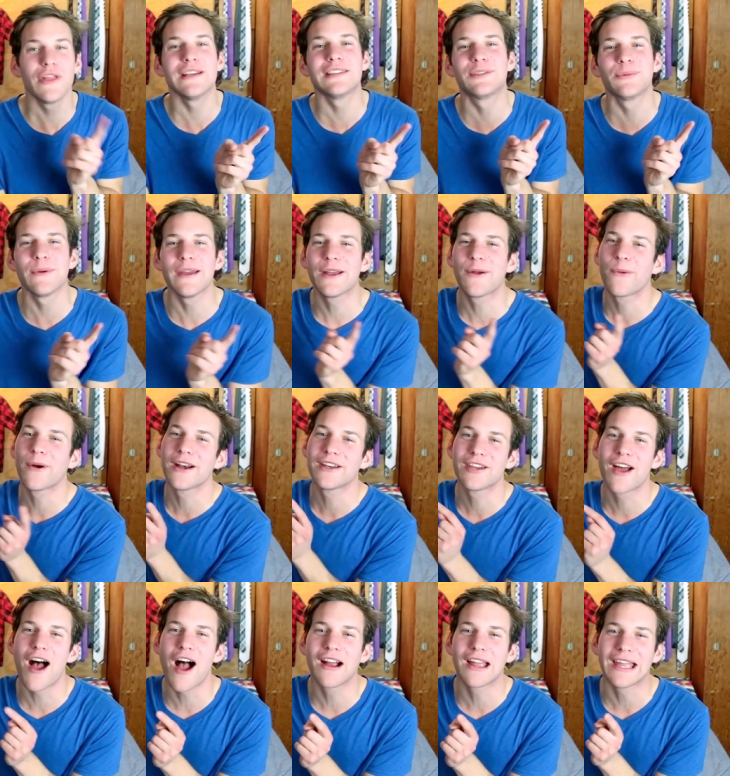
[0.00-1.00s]
this week we're
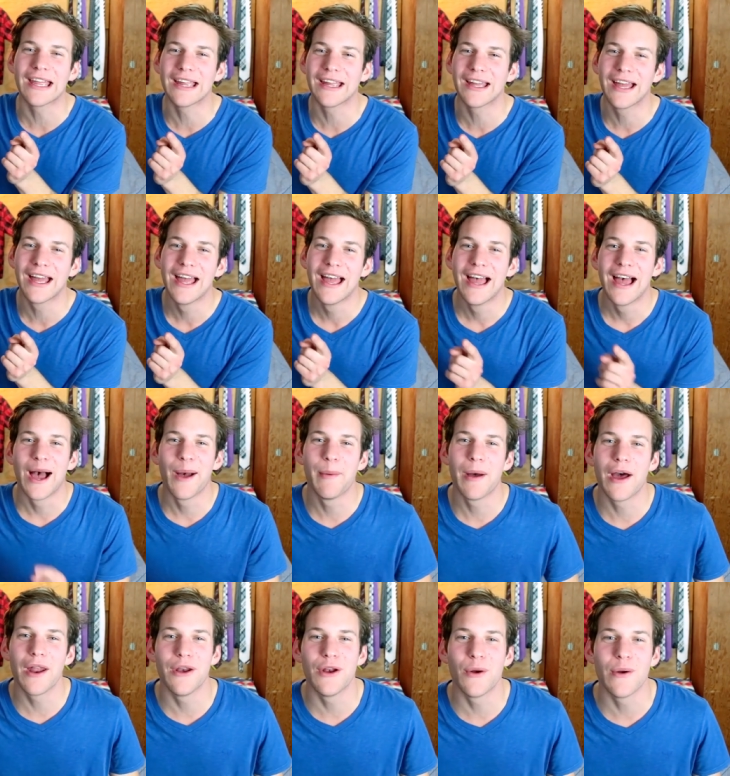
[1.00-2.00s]
talking
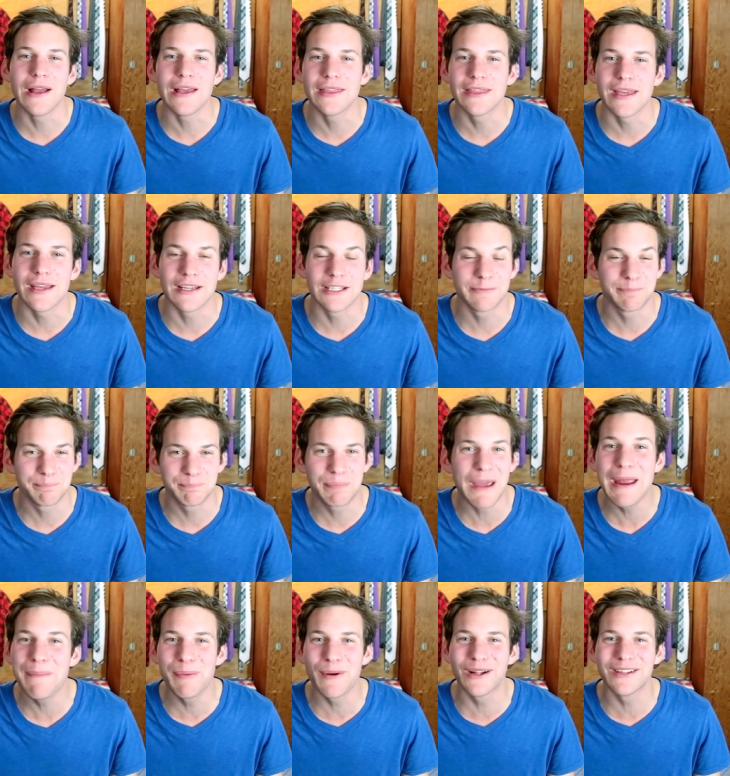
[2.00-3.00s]
about annoying things
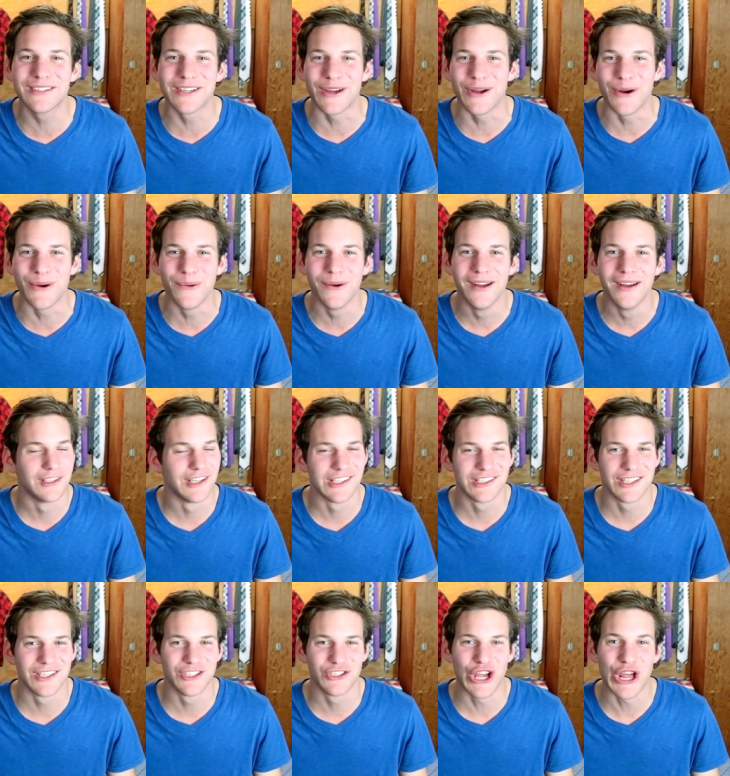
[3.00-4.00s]
people do,
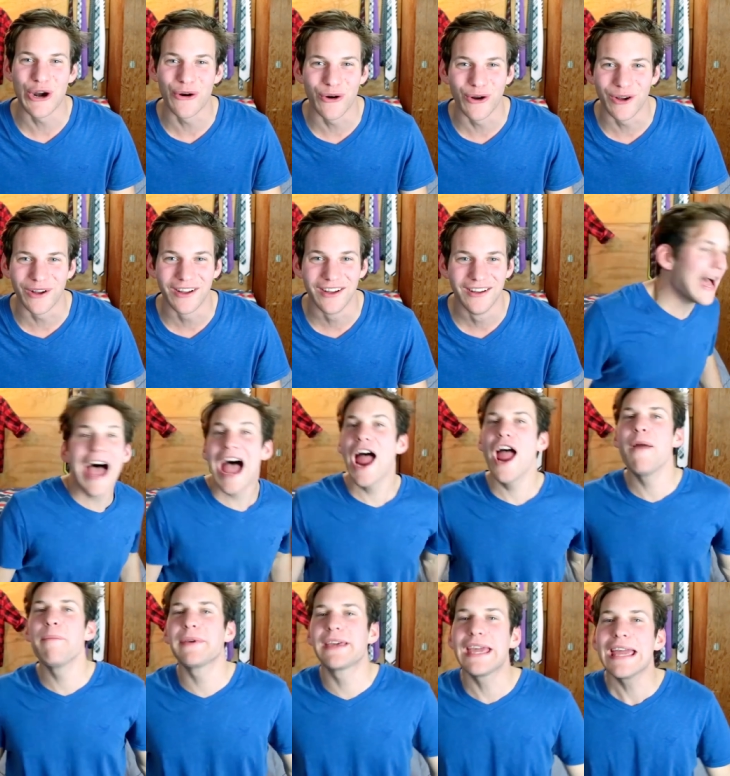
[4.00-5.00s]
just in general.
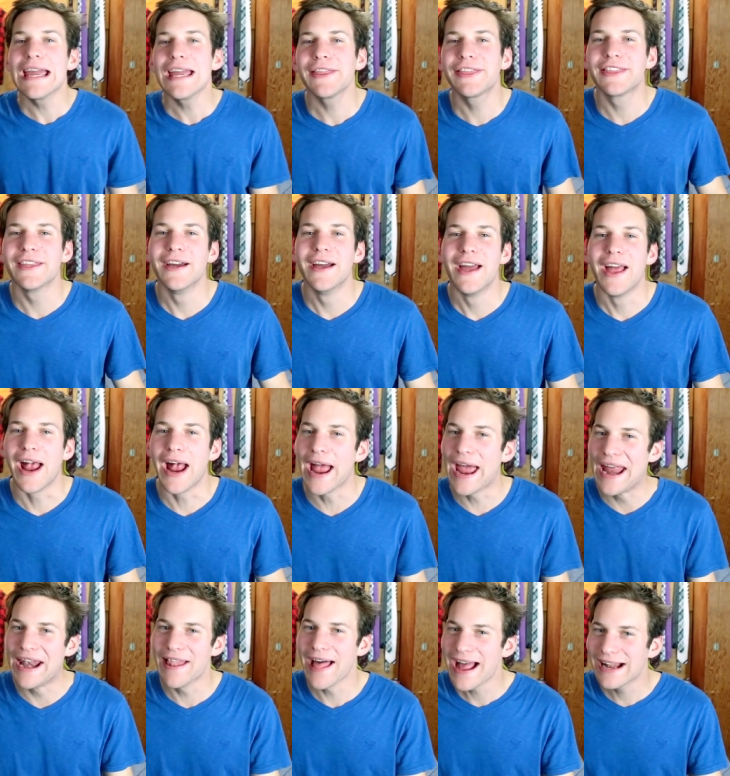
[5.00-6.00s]
I'm Keith,
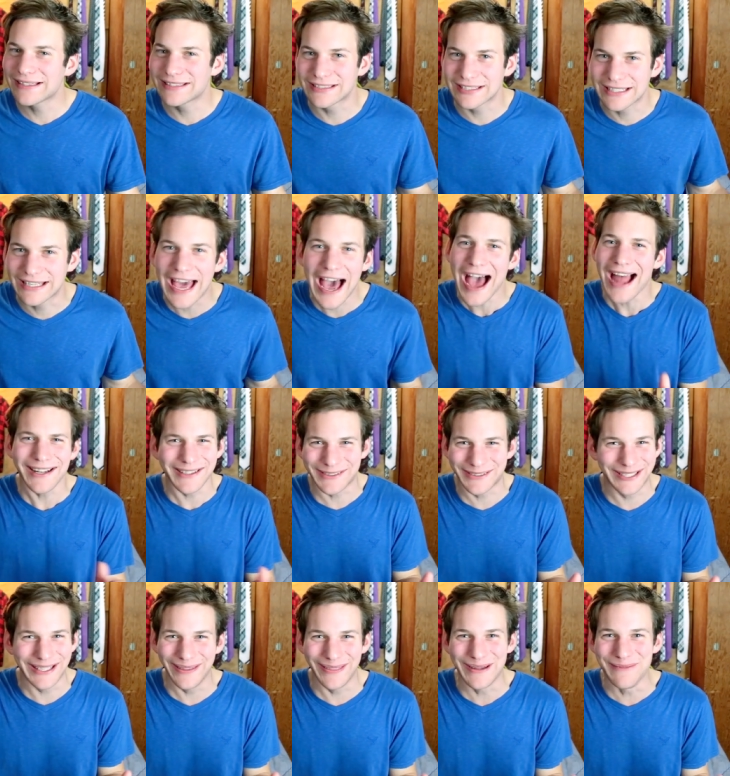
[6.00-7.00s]
and let's
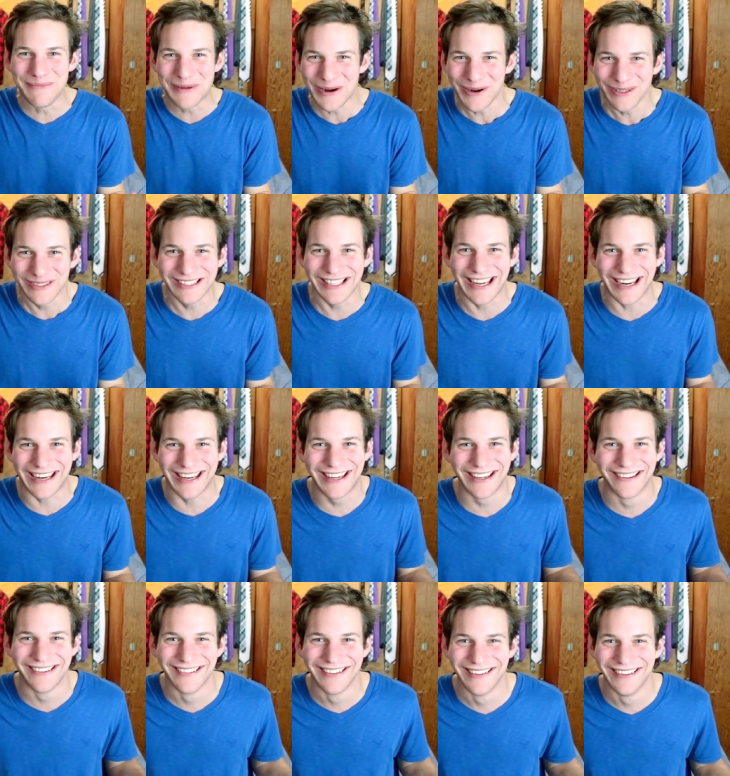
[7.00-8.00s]
cut to the
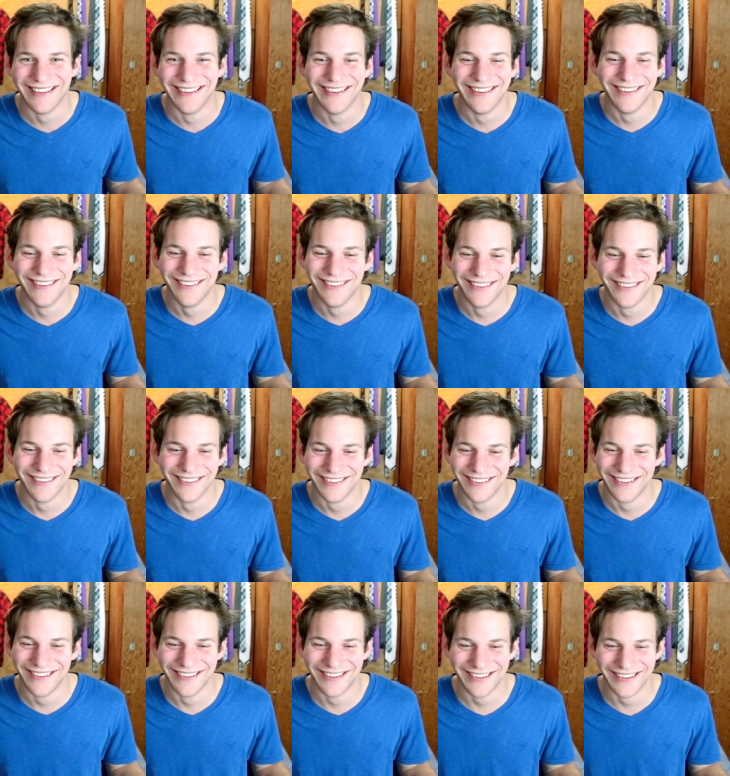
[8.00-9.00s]
music.
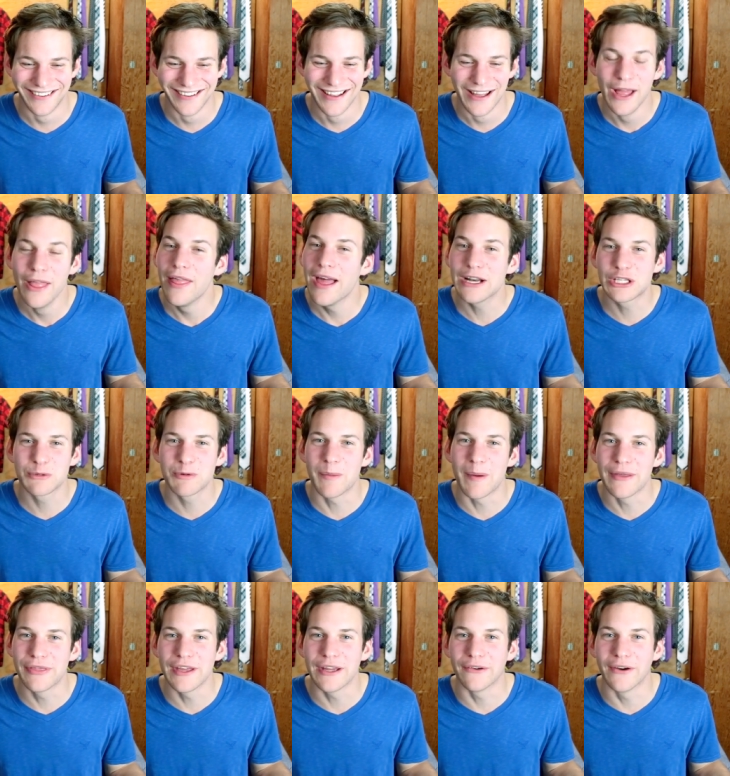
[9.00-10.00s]
That should be
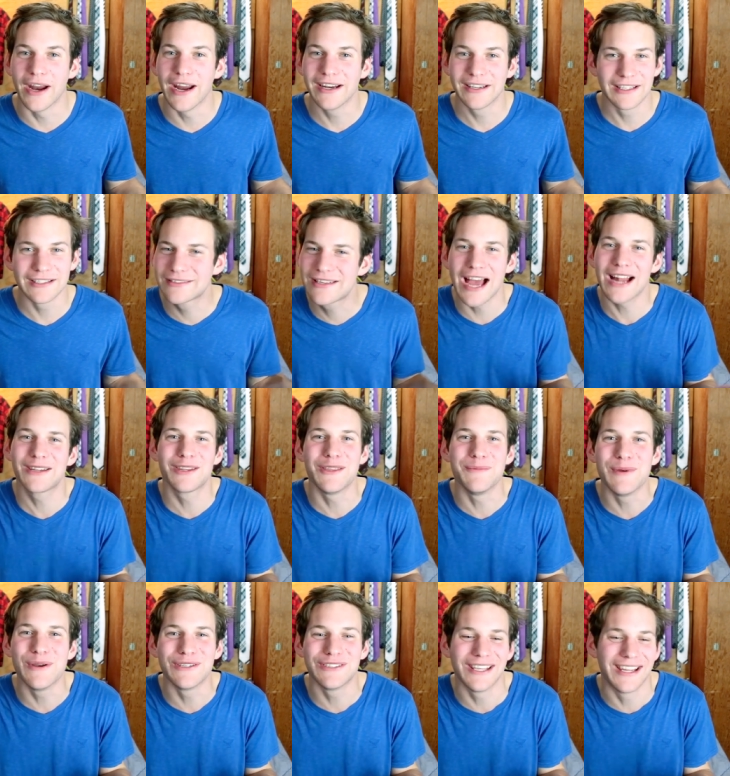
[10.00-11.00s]
my thing, right? Just cut to the
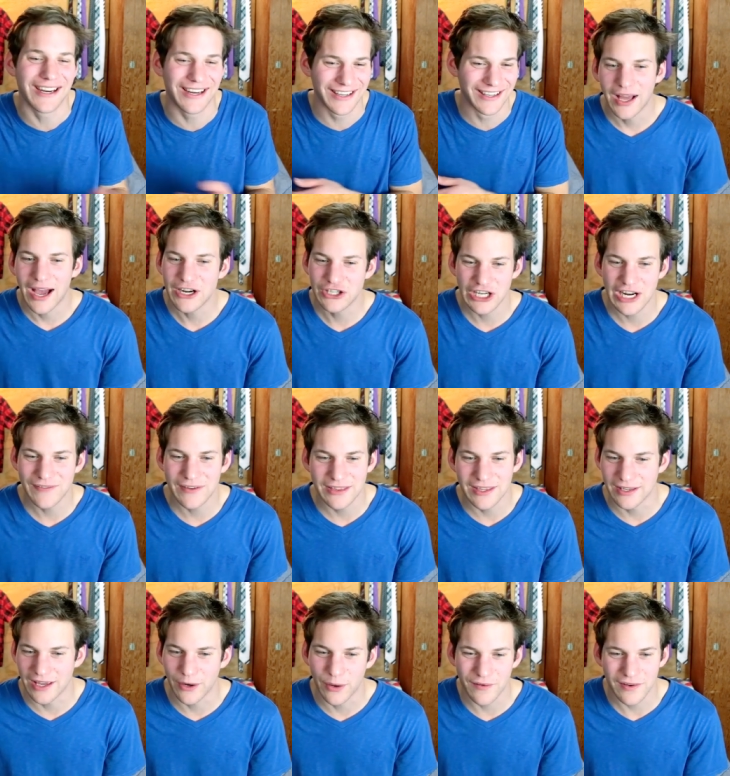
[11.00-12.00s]
music. I should have a
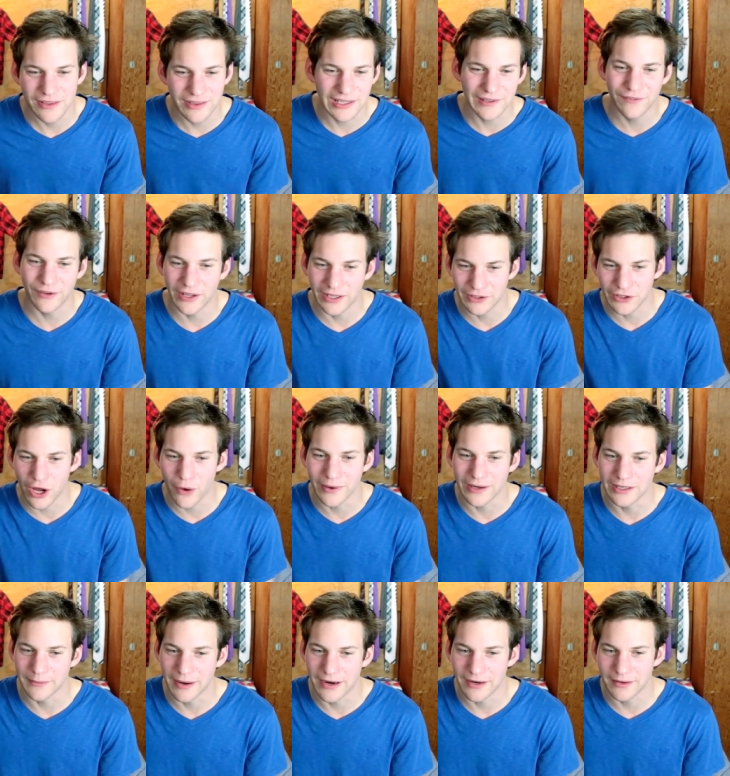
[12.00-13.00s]
thing. I don't have a thing for like
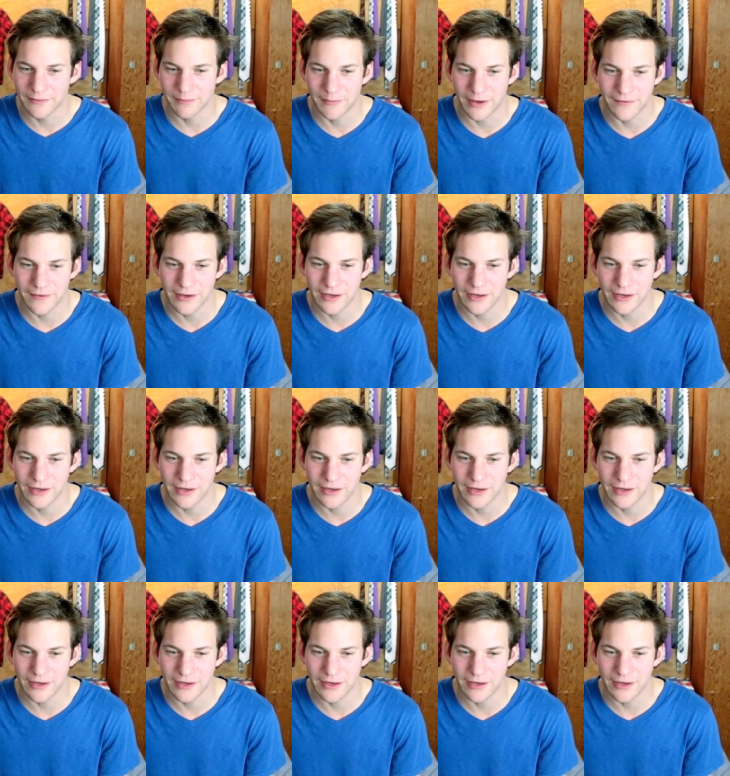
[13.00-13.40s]
going into my, my